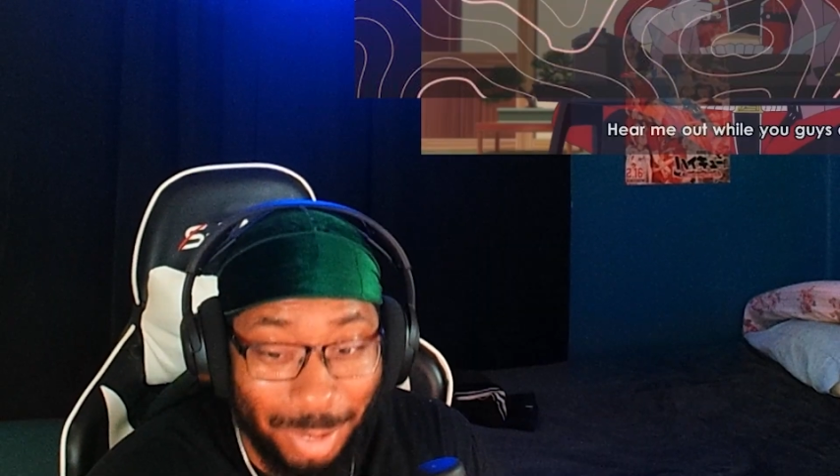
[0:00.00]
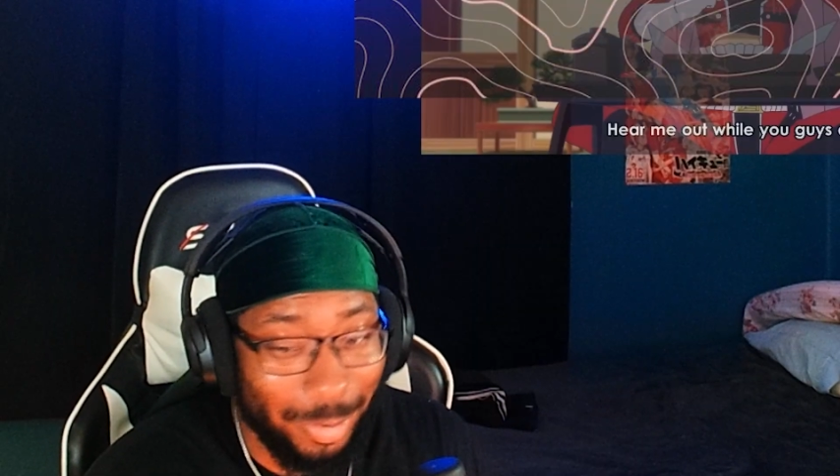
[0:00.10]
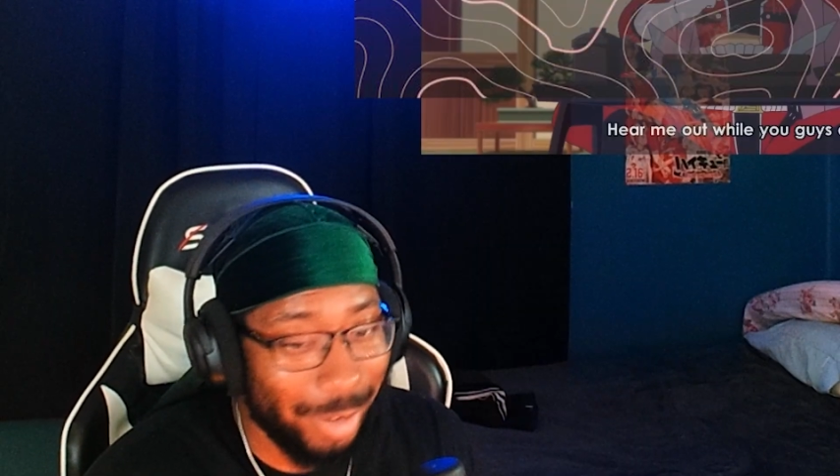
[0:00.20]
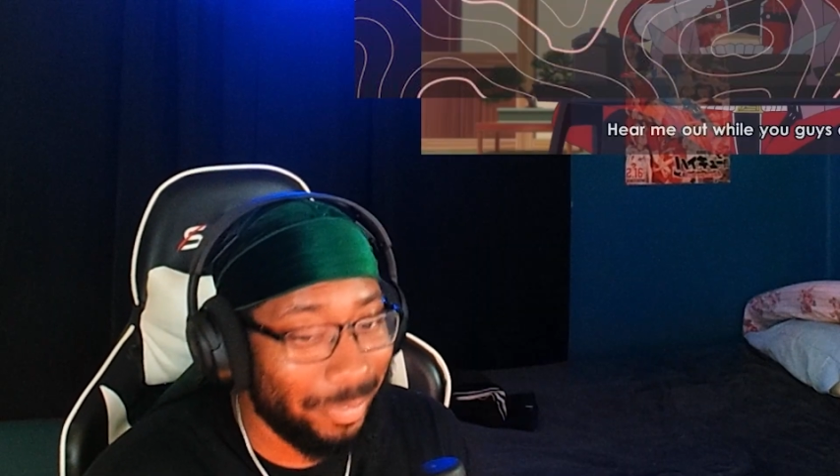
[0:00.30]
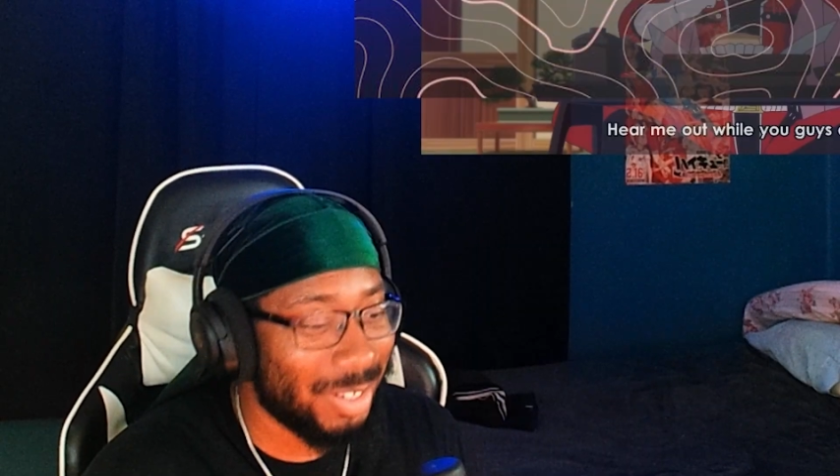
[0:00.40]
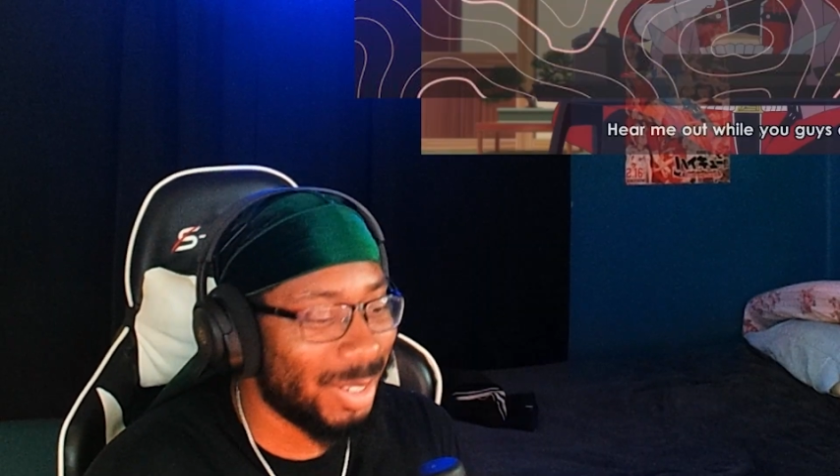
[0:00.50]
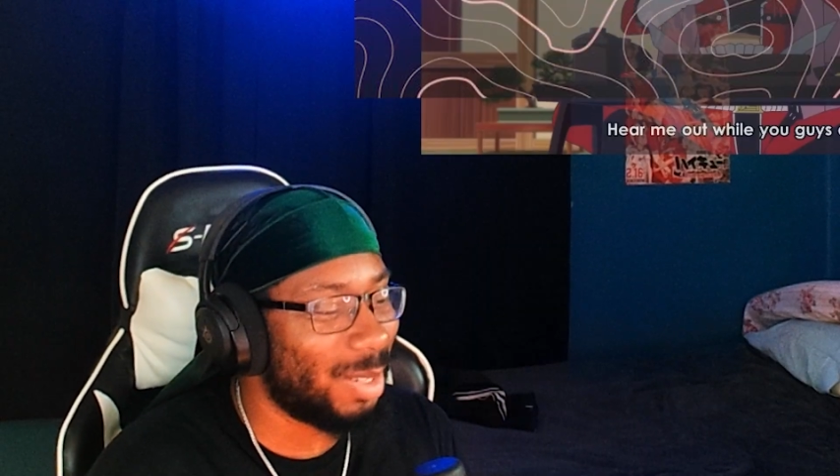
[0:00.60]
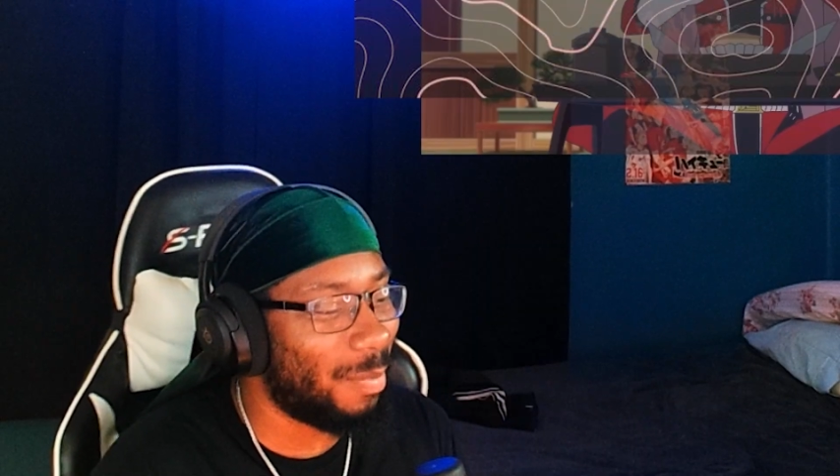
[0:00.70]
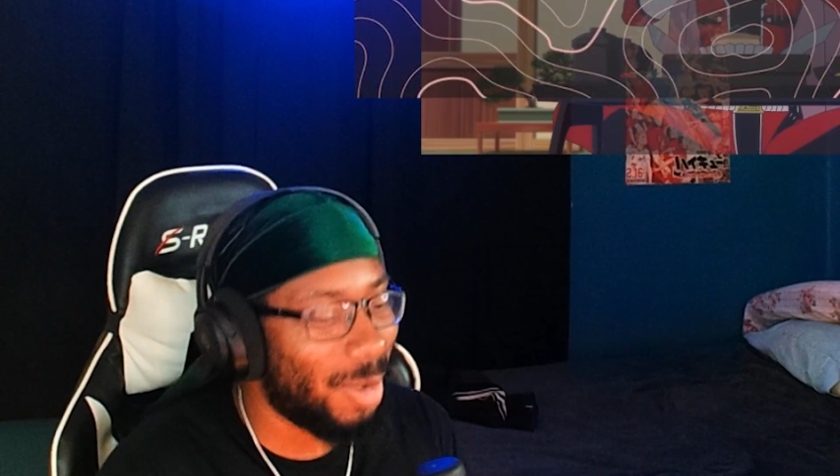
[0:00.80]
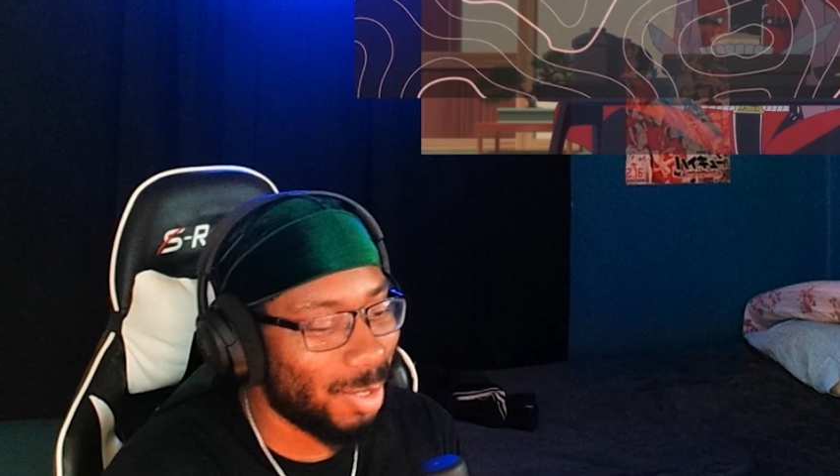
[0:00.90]
the Red Ranger
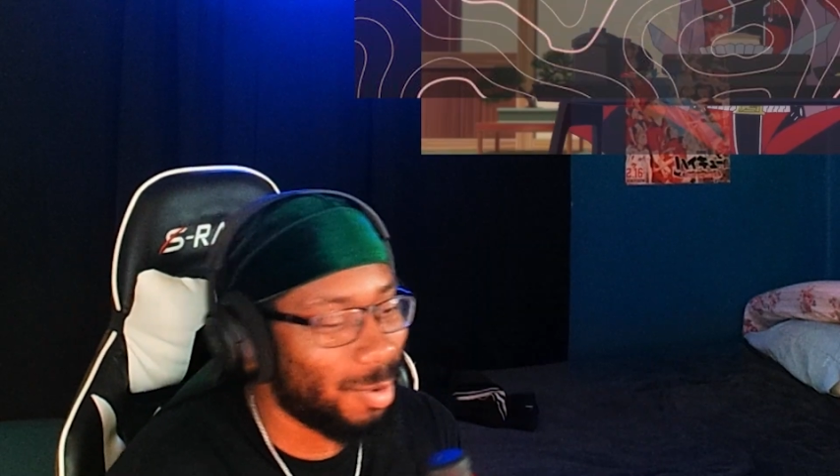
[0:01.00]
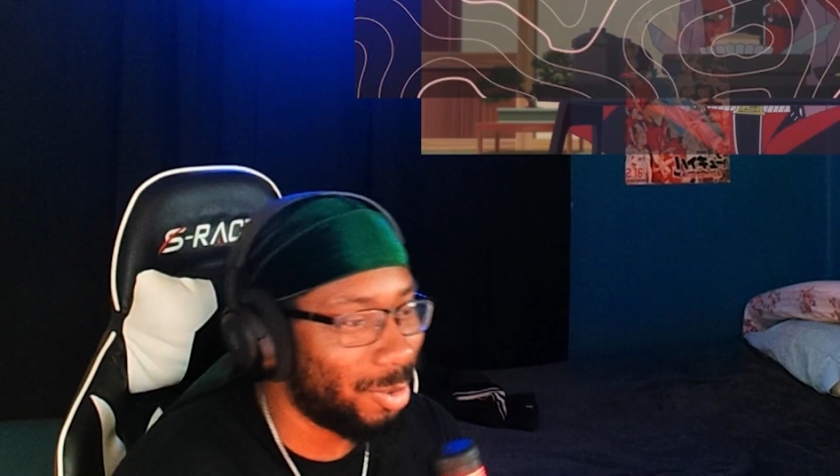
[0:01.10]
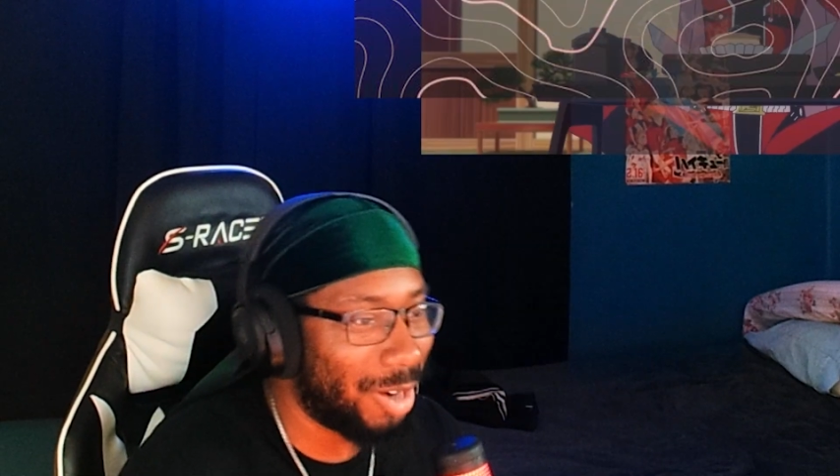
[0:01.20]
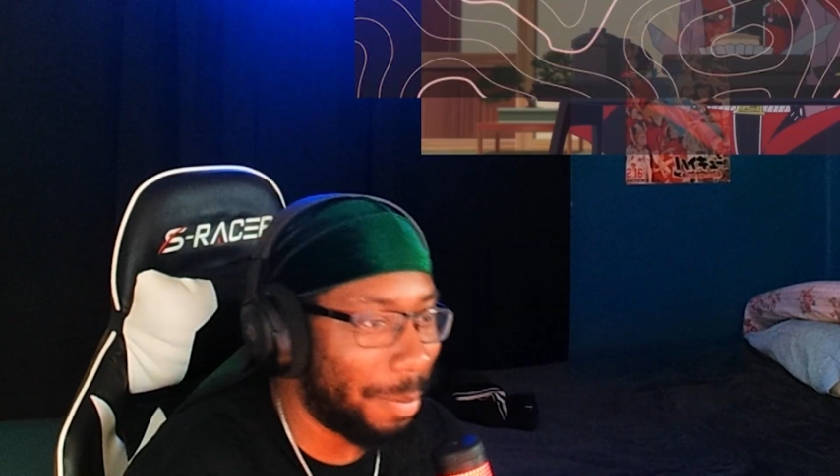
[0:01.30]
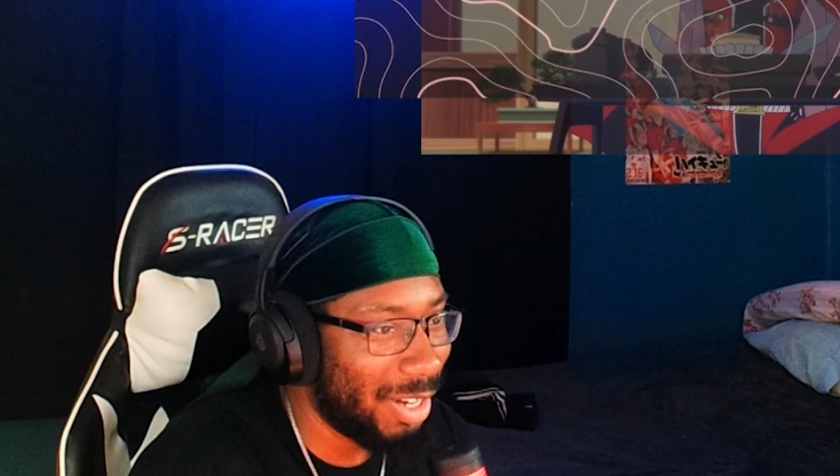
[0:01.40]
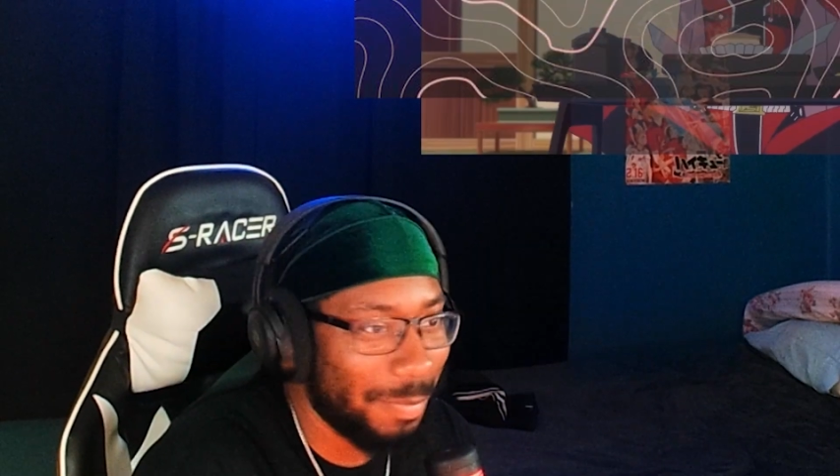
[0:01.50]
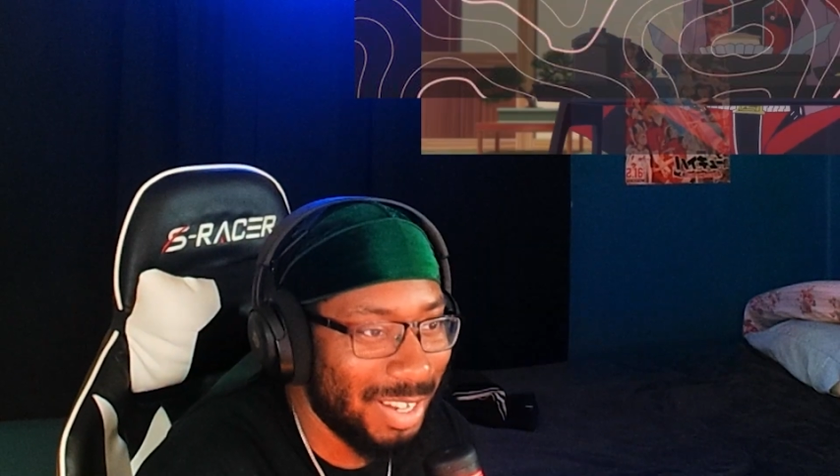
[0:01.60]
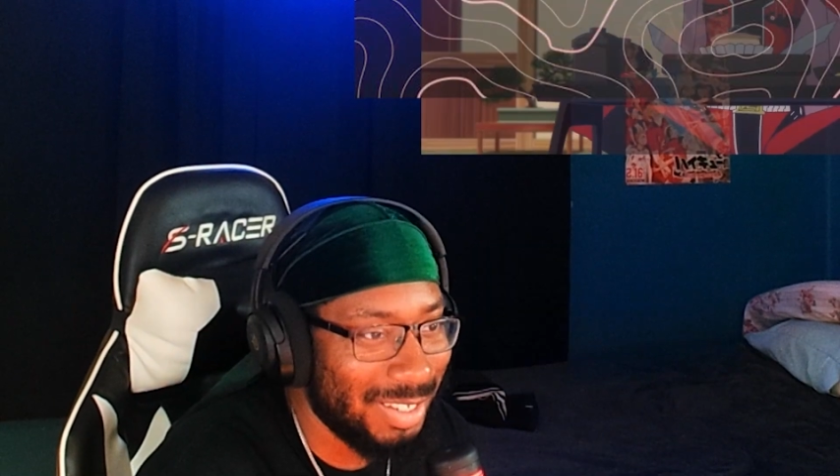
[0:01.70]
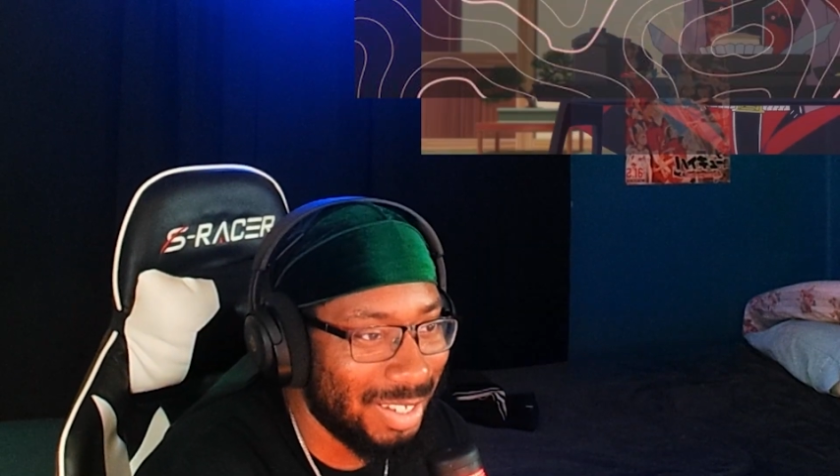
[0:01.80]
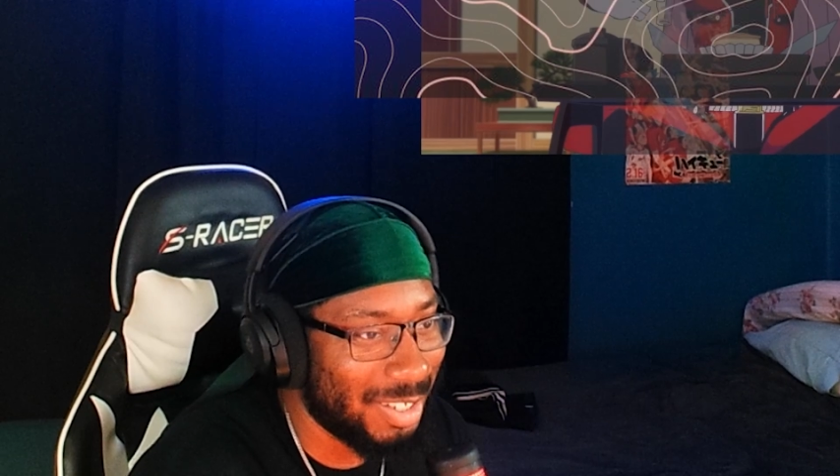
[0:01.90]
so much ore. I mean, it
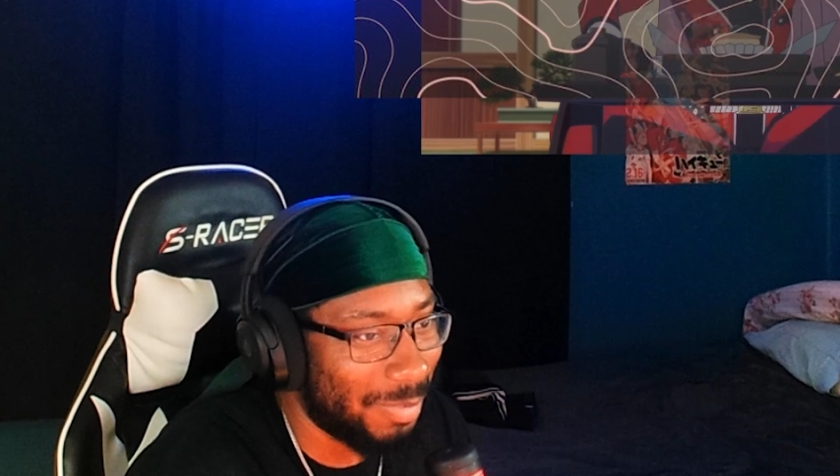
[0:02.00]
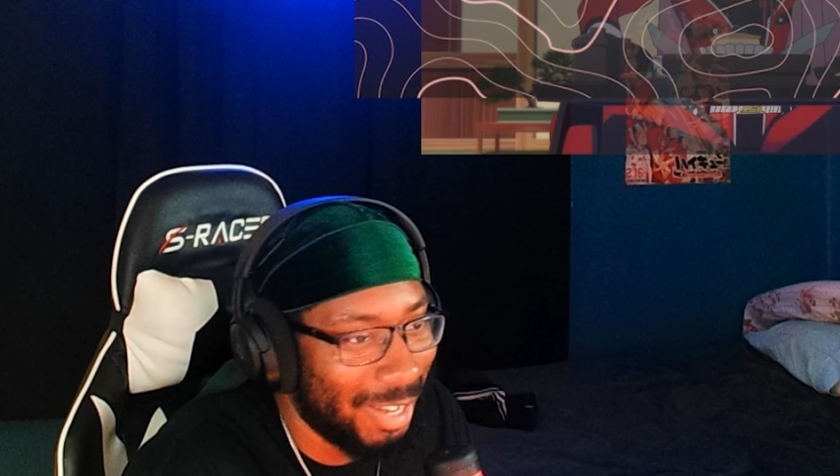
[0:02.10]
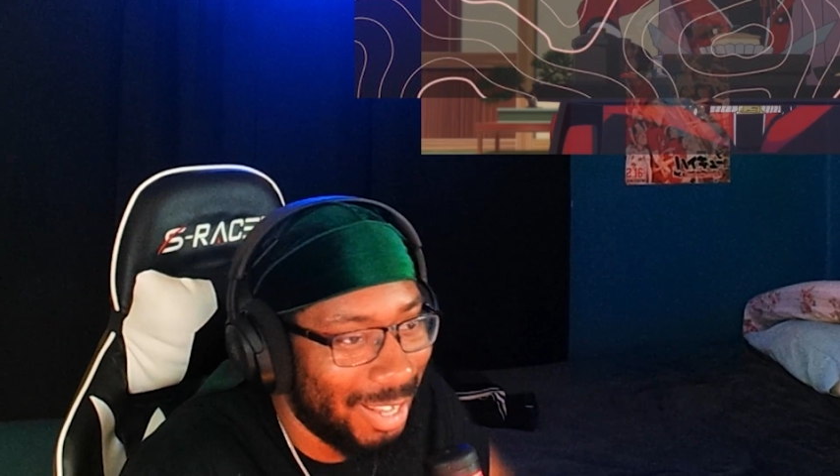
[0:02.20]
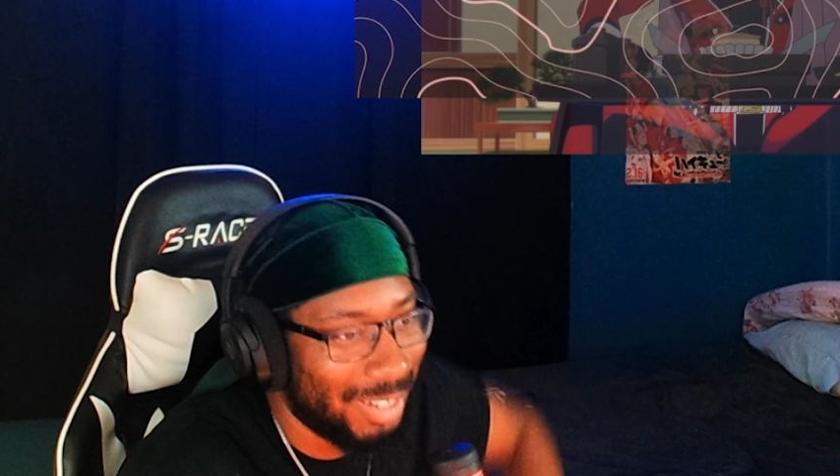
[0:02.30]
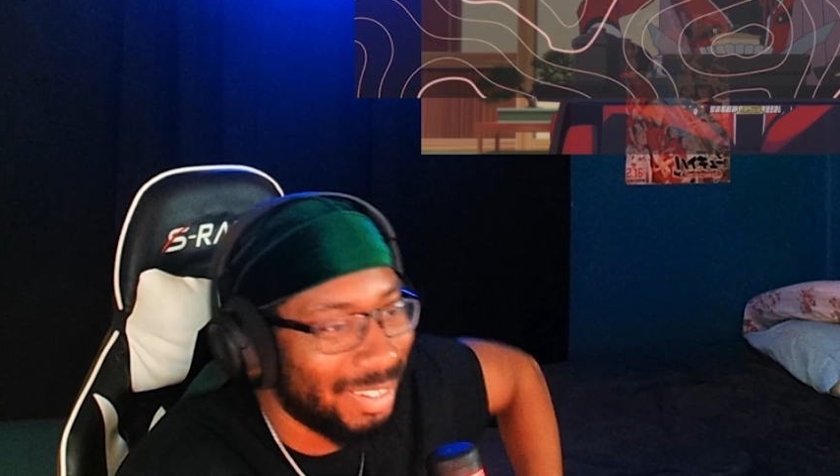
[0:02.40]
makes sense, but like...